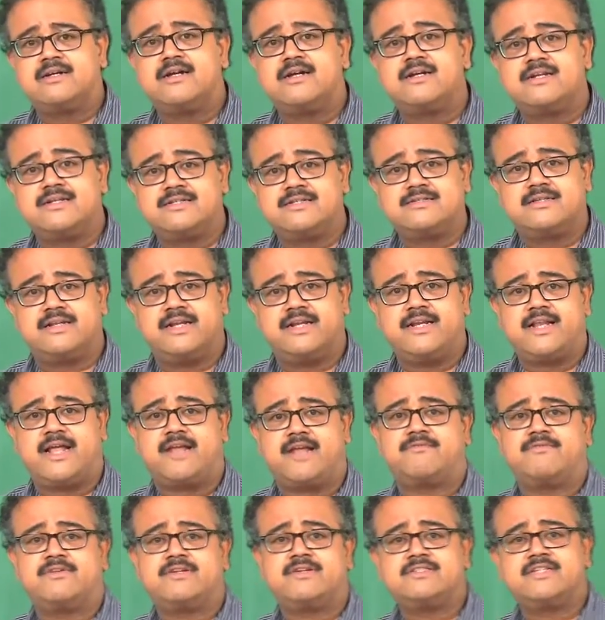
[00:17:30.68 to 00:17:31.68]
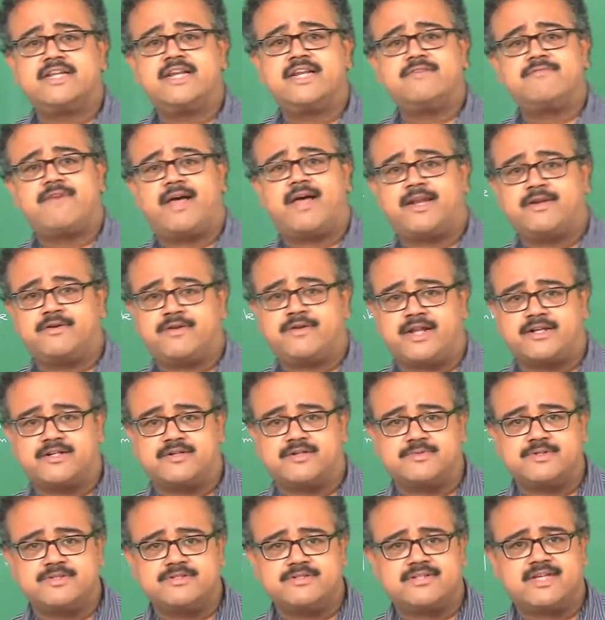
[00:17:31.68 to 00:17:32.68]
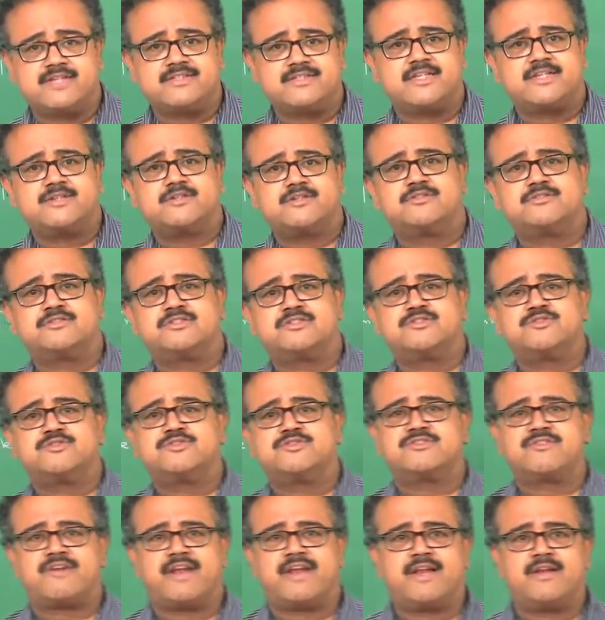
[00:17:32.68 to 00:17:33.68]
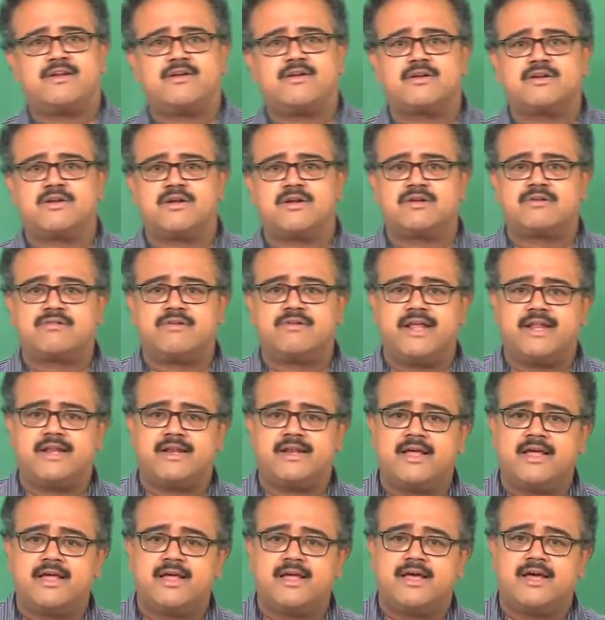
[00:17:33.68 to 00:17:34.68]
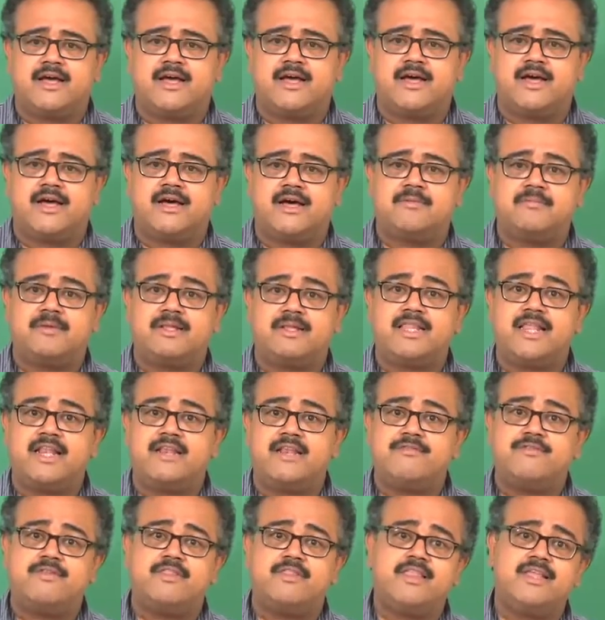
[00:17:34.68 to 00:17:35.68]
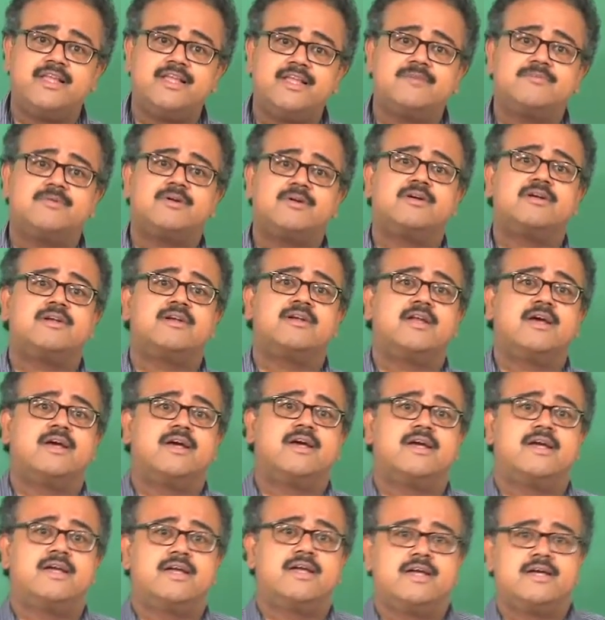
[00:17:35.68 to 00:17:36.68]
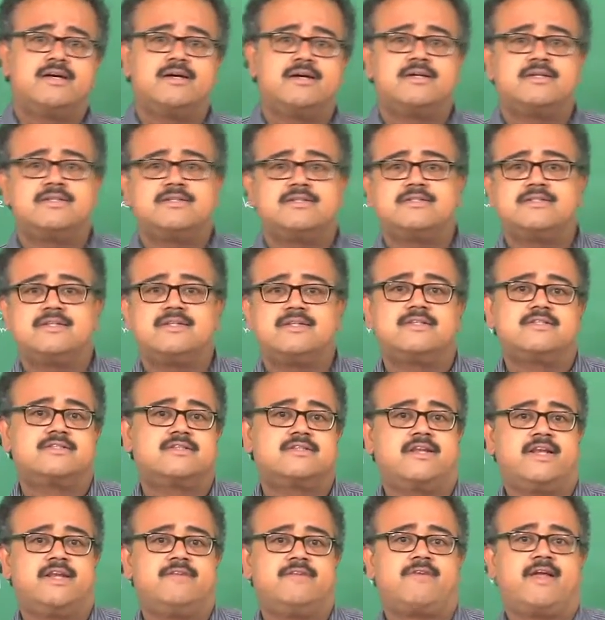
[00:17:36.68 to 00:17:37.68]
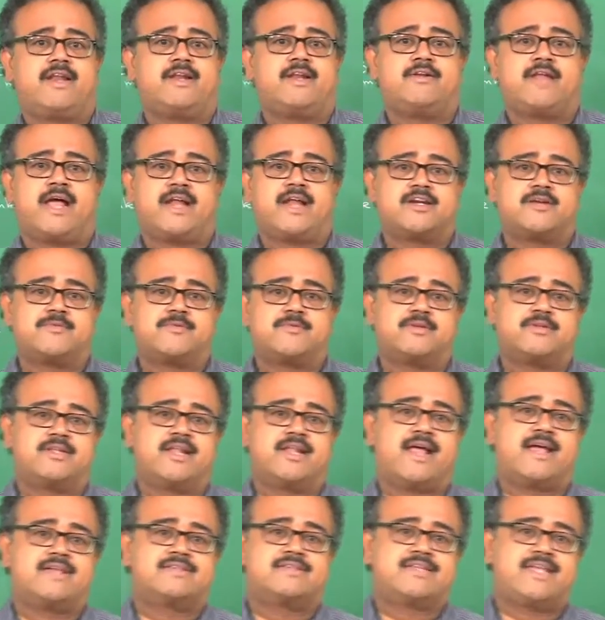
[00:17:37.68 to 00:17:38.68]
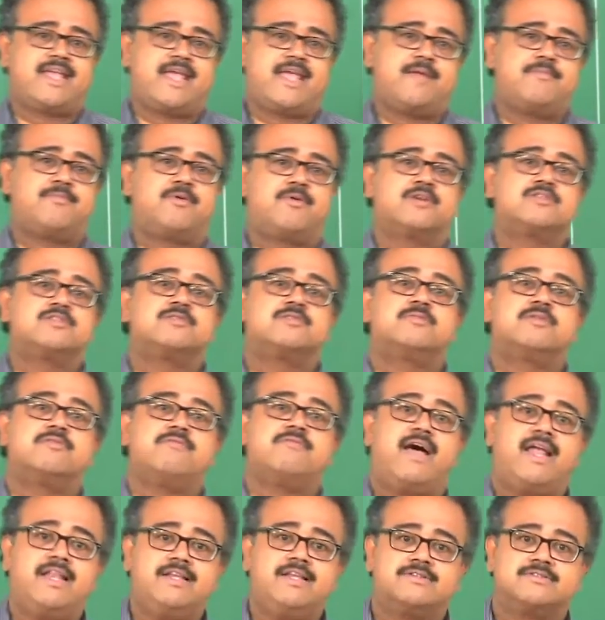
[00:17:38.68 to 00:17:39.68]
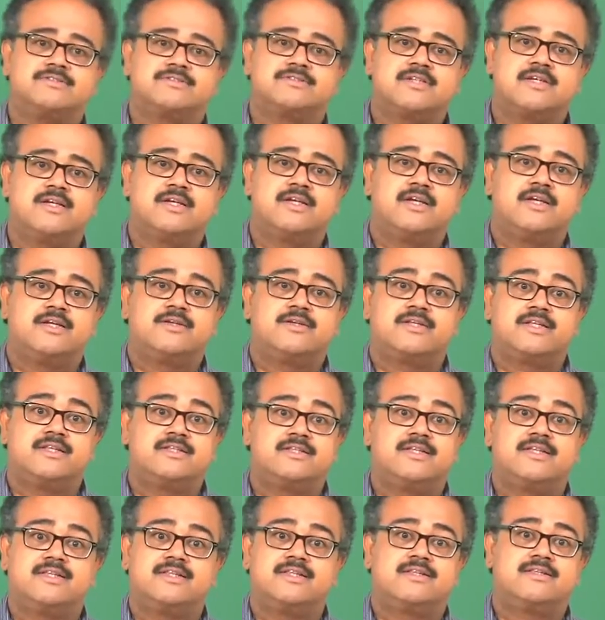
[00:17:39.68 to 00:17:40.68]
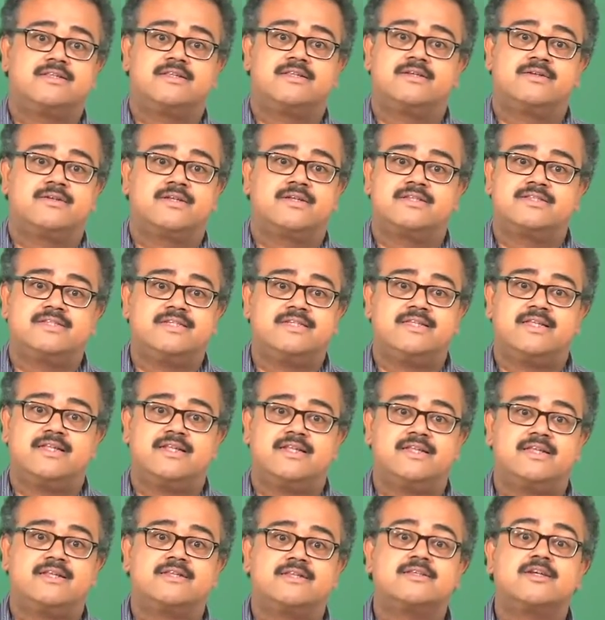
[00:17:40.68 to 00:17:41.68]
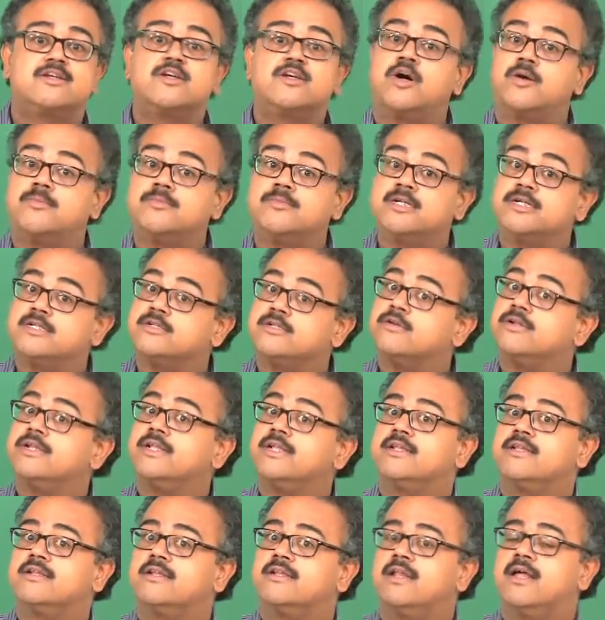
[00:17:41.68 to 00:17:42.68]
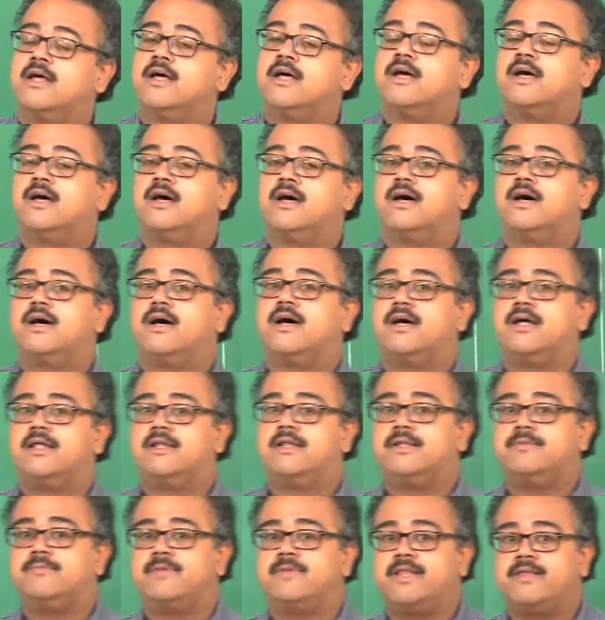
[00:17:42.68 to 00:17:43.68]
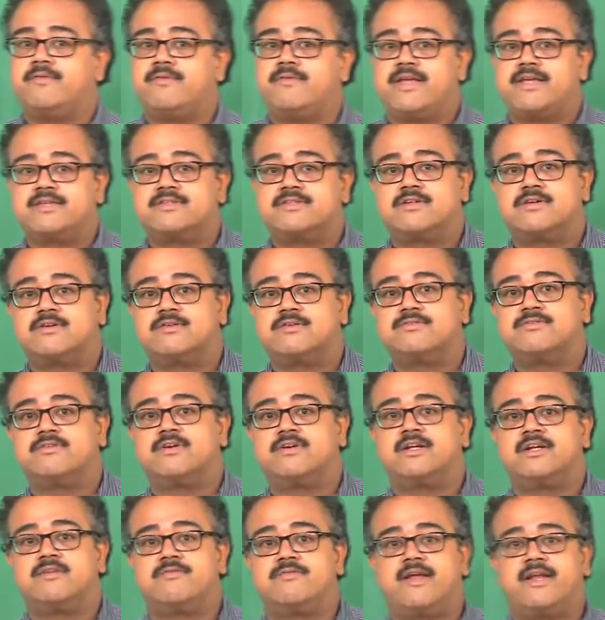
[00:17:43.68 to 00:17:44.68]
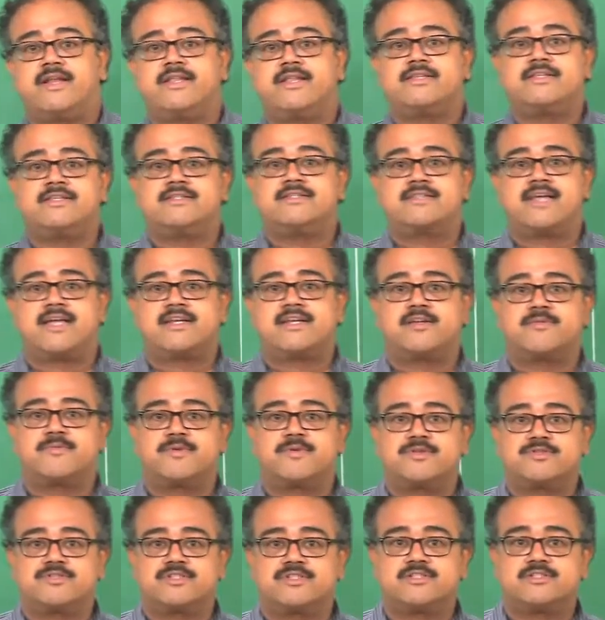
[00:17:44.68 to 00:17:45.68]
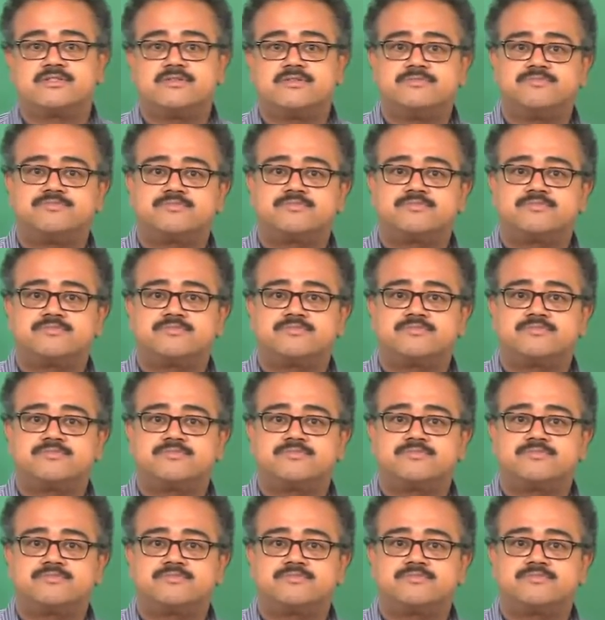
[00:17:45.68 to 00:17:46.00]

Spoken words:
discrete valued attributes. I said you could choose red or not red, but then if you think about a discrete valued attribute that has k possible values, you can see that there is a combinatorial many ways of dividing these attributes into